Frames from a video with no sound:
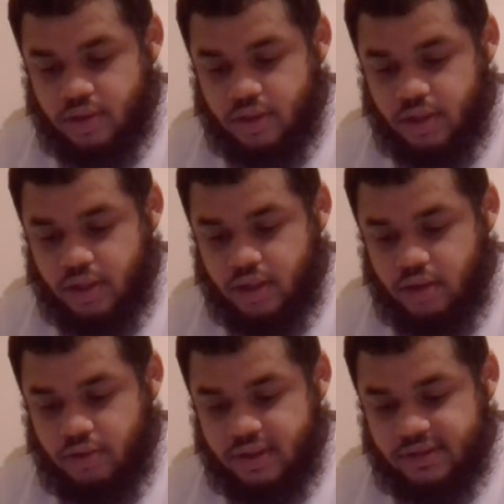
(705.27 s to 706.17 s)

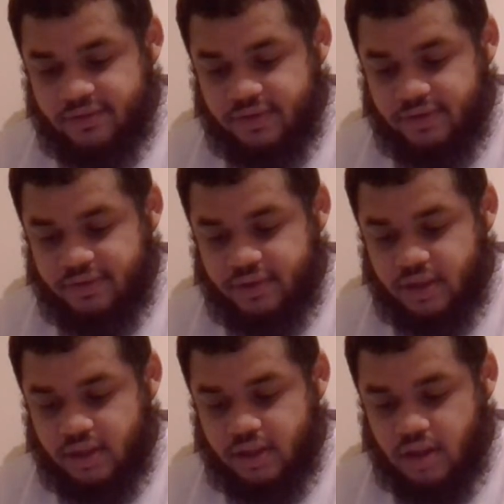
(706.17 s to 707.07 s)
Danilo is
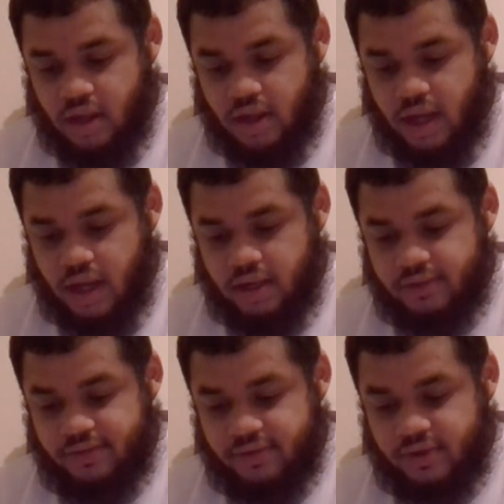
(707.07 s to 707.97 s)
50. John
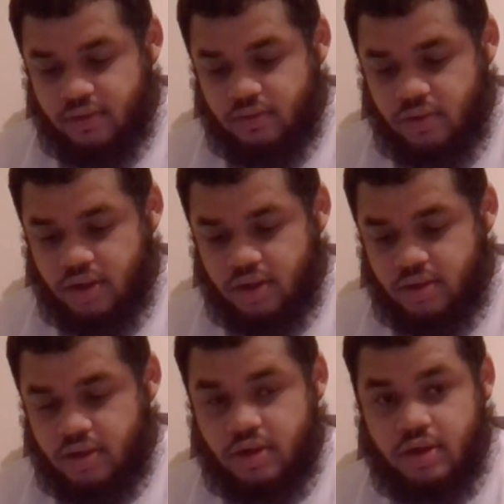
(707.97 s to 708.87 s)
Collins,
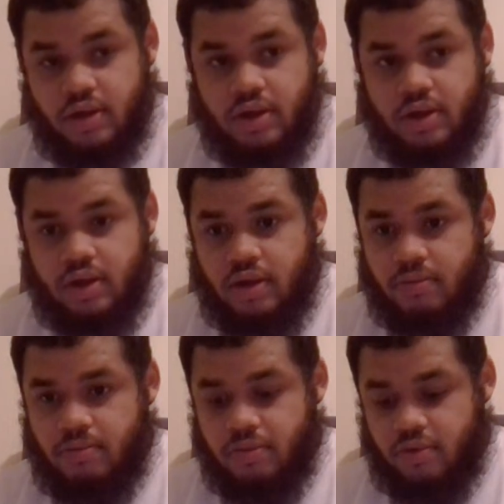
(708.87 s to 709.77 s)
51.
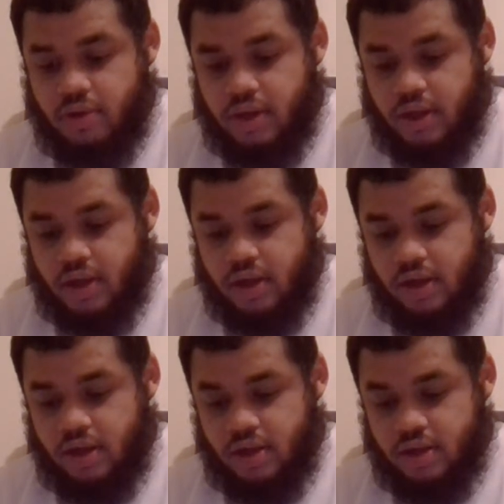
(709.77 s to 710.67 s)

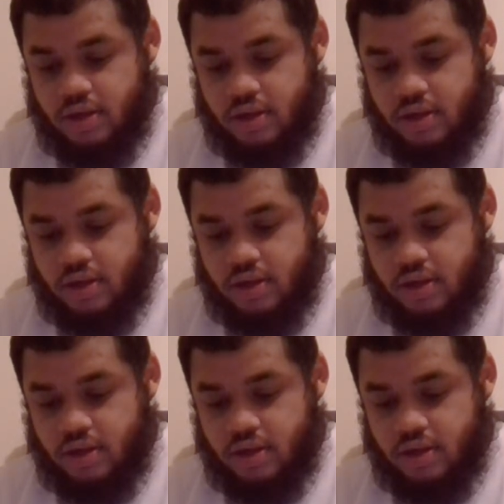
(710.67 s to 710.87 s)
Boyan,